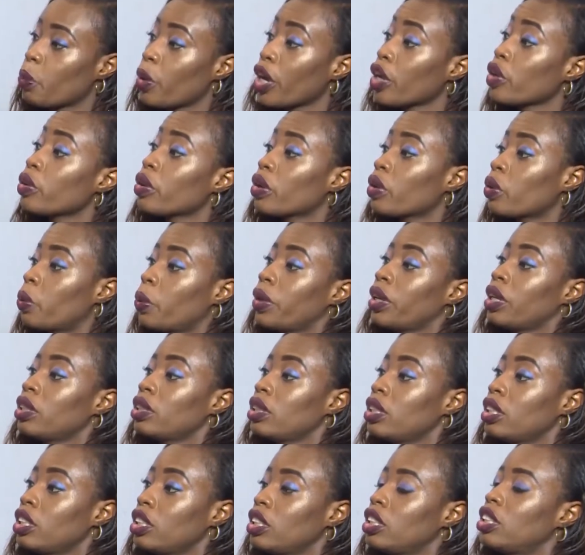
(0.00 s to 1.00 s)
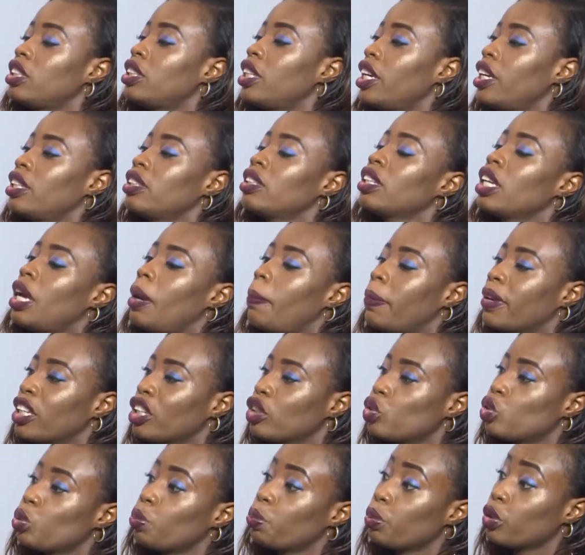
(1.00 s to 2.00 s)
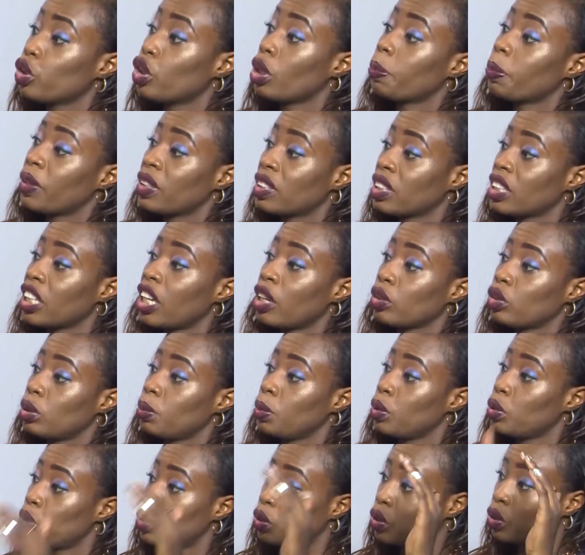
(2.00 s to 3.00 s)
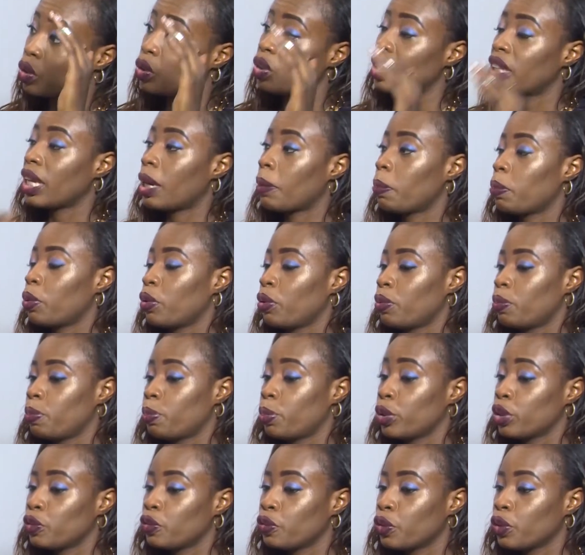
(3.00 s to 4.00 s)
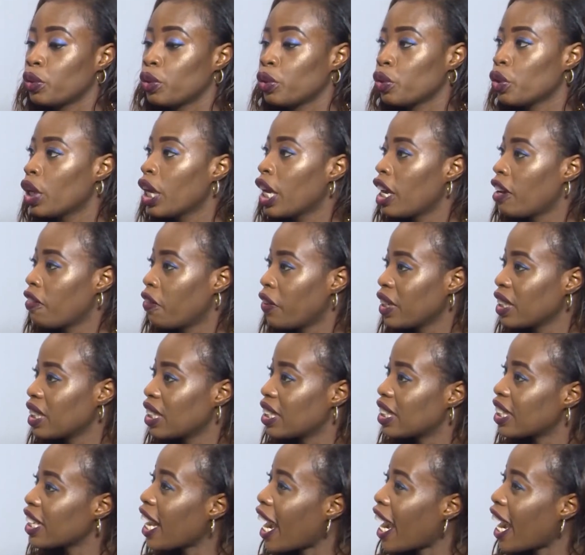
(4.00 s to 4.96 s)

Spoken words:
where you're going, then begin to build up your style to be able to suit that portfolio. For instance, see